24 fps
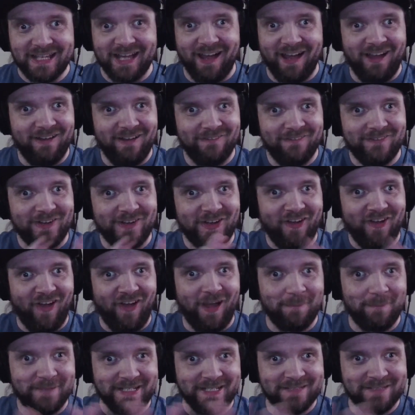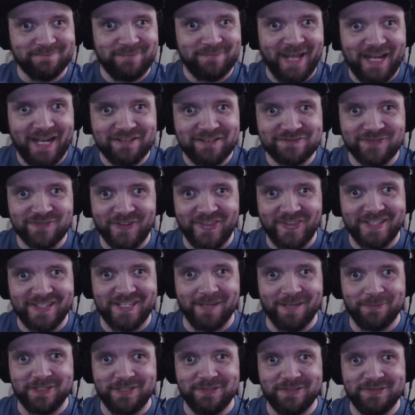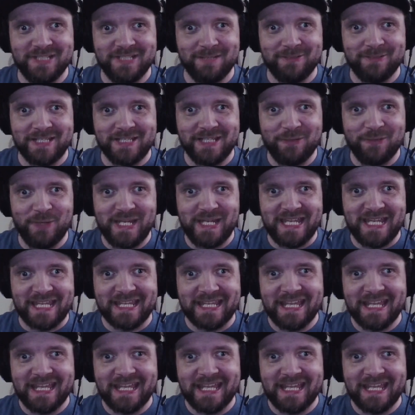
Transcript: of copy and paste for the WWE.